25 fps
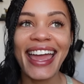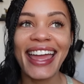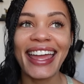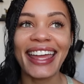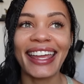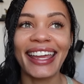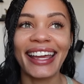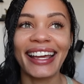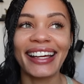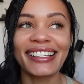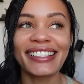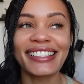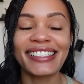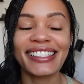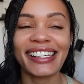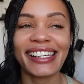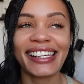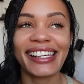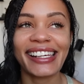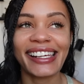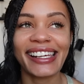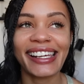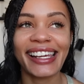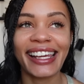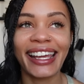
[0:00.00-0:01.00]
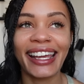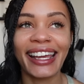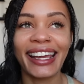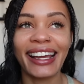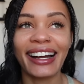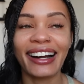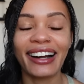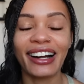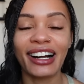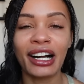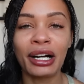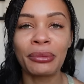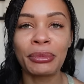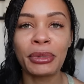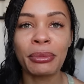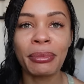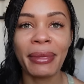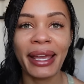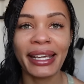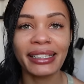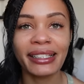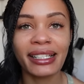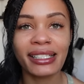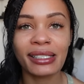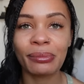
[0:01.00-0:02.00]
And he um,
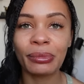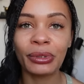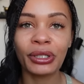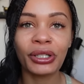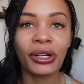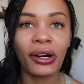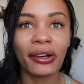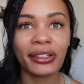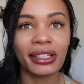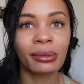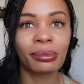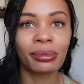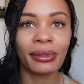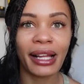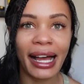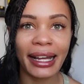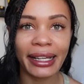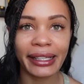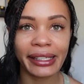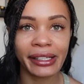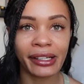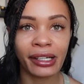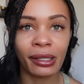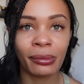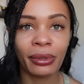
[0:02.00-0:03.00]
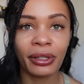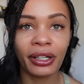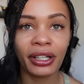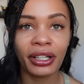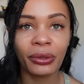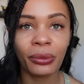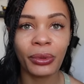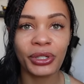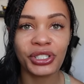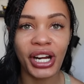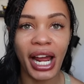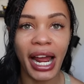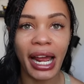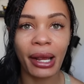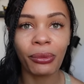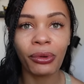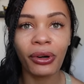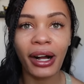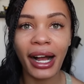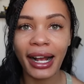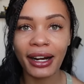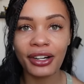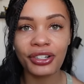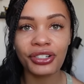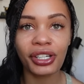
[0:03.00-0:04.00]
made this book called The Black Yearbook, which I will
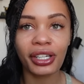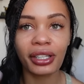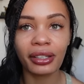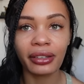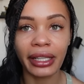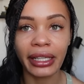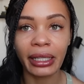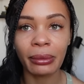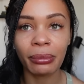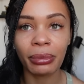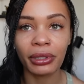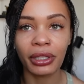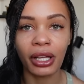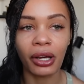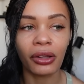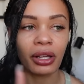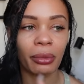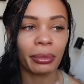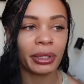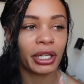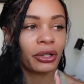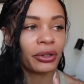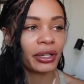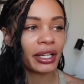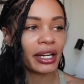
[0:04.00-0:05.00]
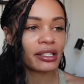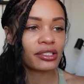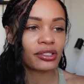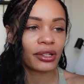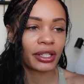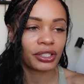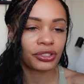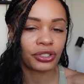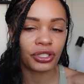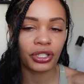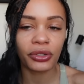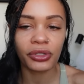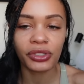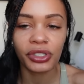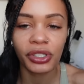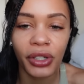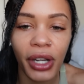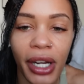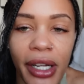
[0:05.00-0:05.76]
actually link below. Let me go get it so I can show it to you